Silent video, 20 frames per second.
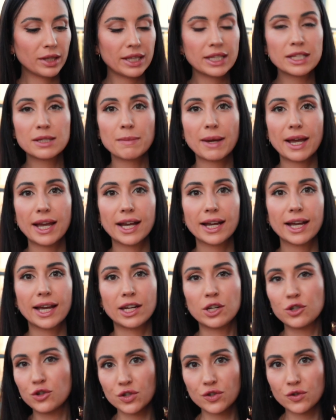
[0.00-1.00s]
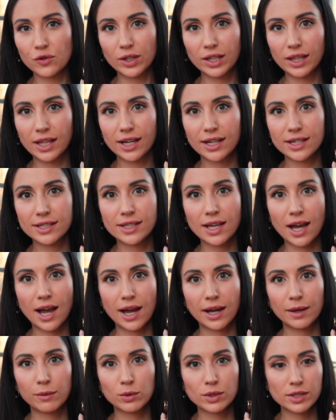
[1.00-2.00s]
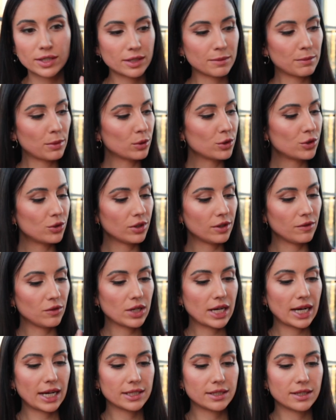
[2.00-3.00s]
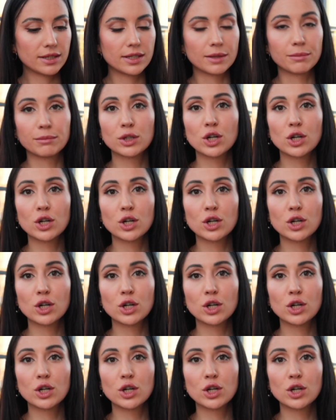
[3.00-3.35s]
in this bag, and I just realized I was supposed to give you guys some